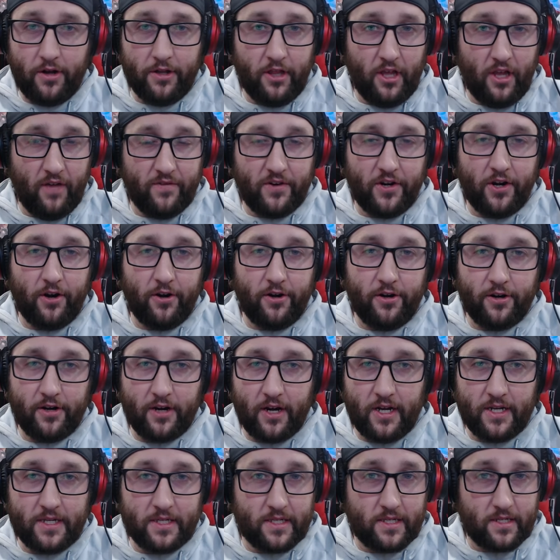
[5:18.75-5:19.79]
I'd love to hear your
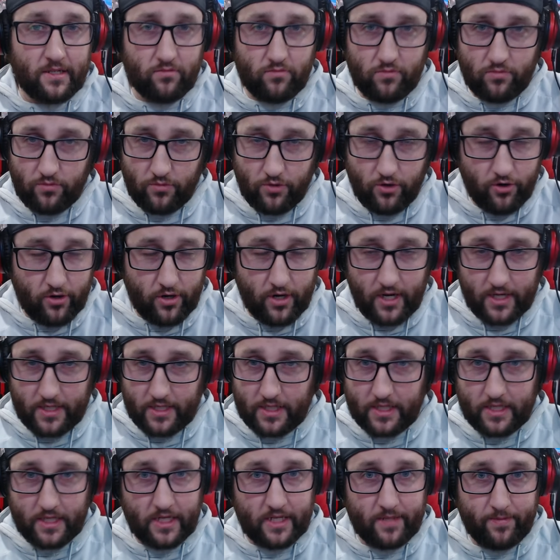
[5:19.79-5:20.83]
guys' your
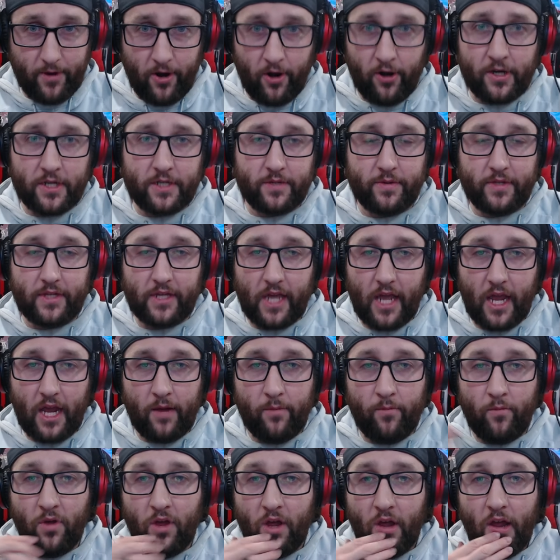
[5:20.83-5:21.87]
guys' experience with the
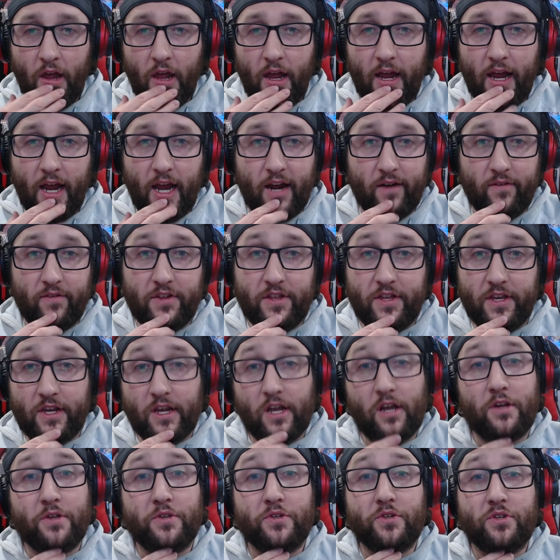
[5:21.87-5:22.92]
game and everything
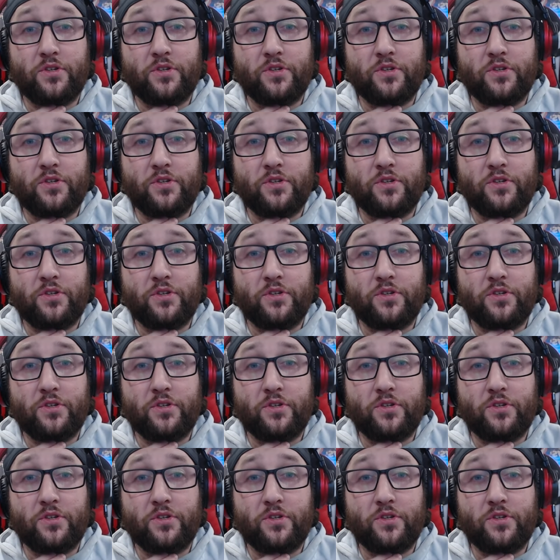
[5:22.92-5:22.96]
else.